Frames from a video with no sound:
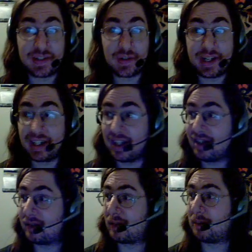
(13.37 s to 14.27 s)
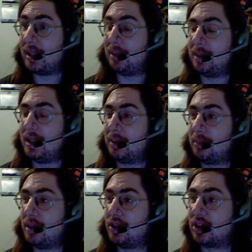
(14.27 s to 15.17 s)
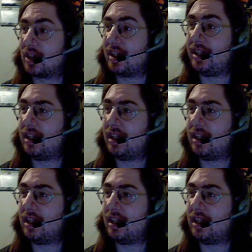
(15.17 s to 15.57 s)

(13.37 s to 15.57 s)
quite late for me to be up usually.